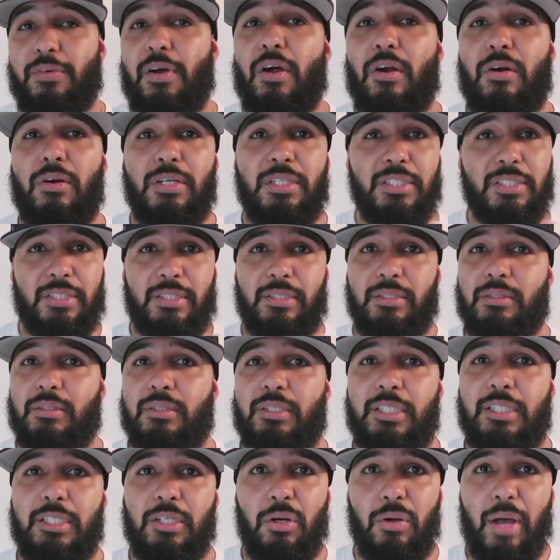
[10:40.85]
As far
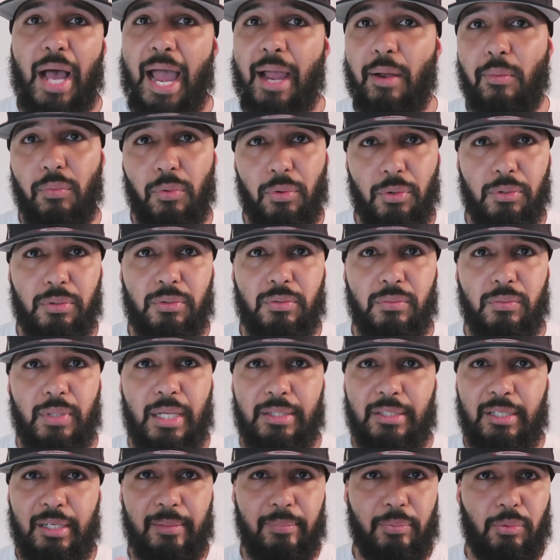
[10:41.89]
as, you know, I
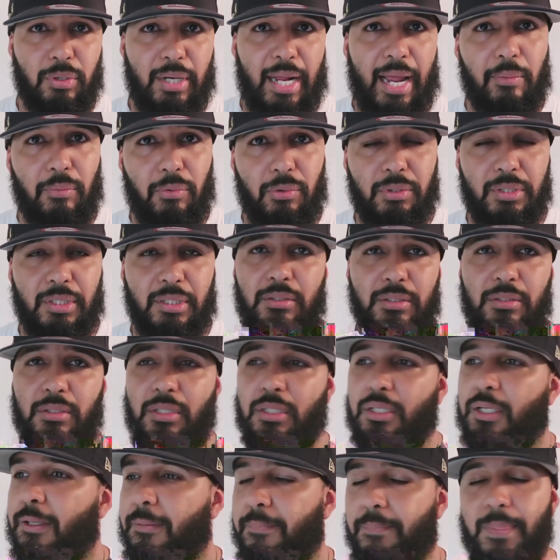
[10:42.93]
work at the airport I
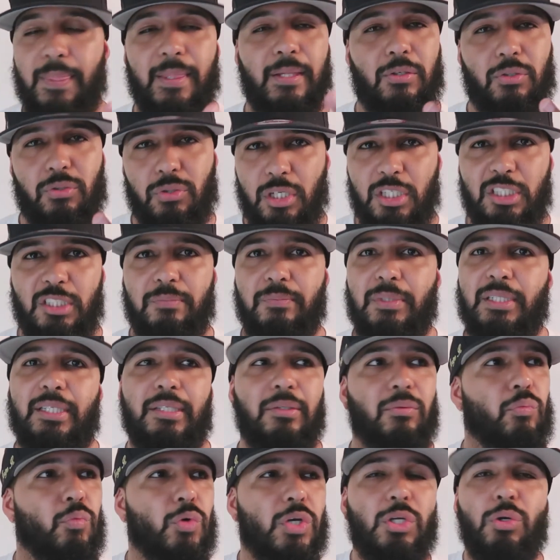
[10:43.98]
work in,
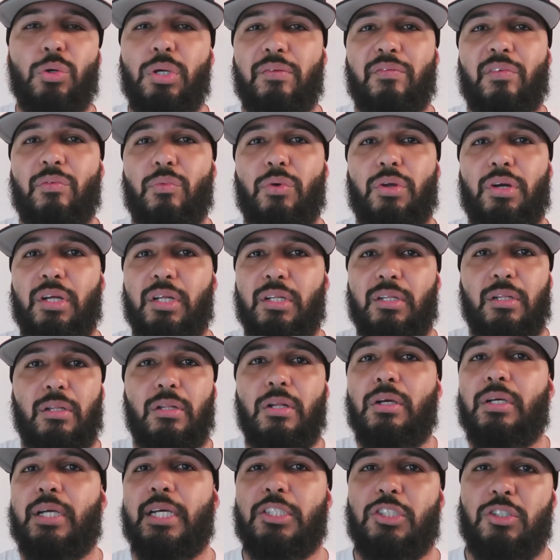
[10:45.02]
trust me, we don't even
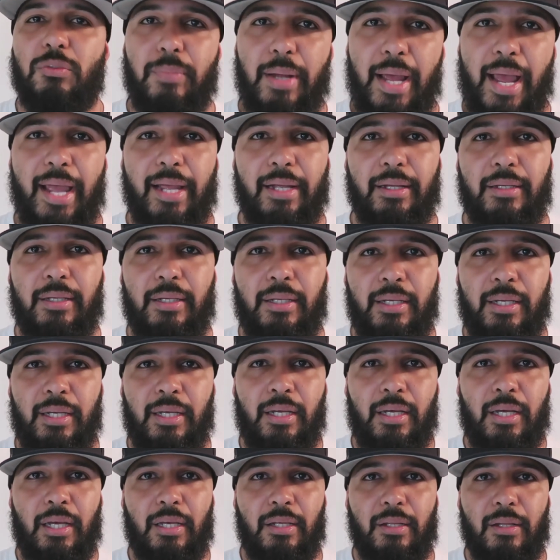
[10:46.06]
wanna look at your bag.